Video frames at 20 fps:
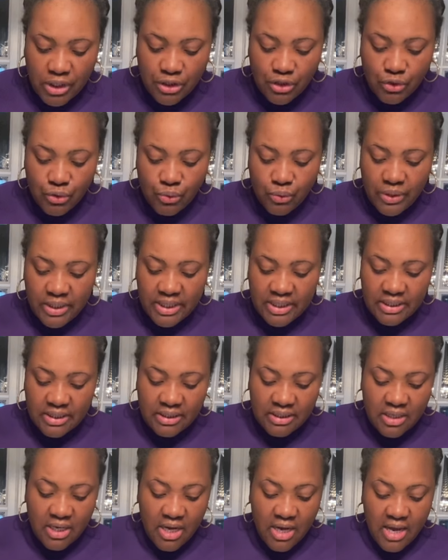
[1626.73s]
to do
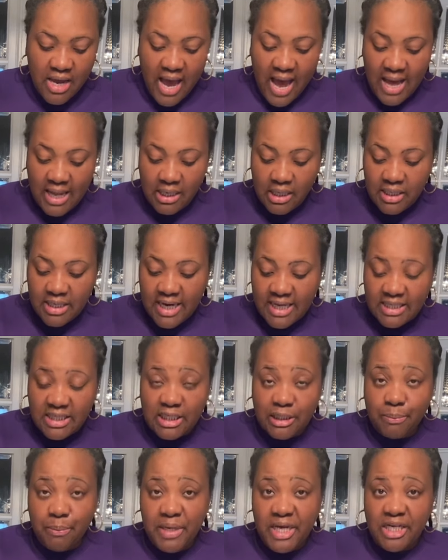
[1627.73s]
is, I look at
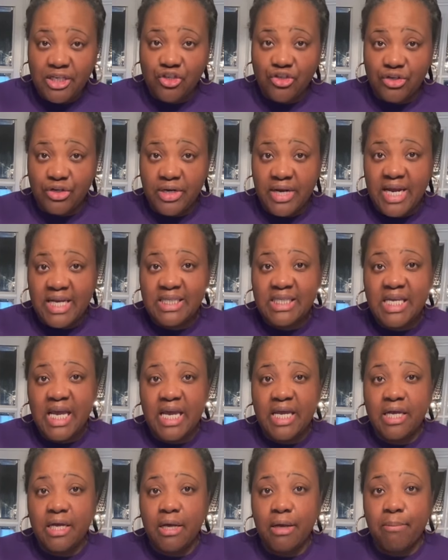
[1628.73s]
this picture and
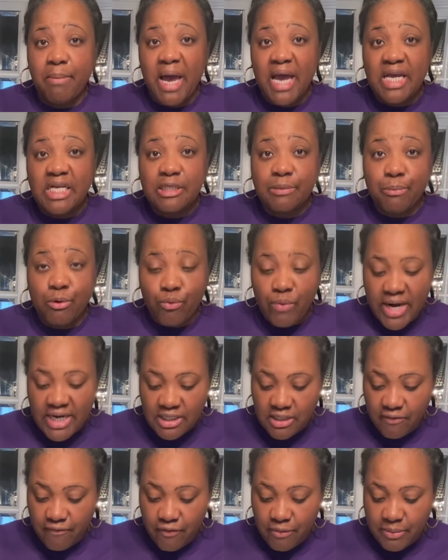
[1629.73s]
take my
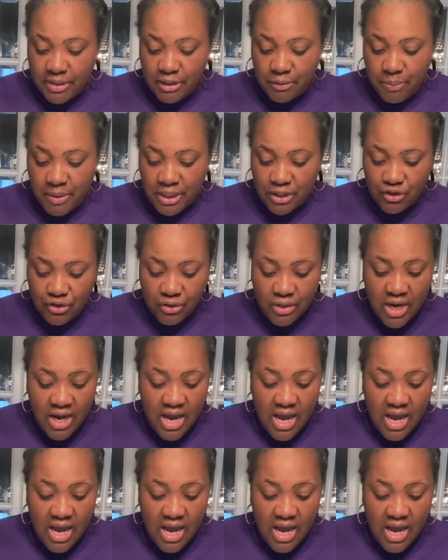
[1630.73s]
inspiration from this picture.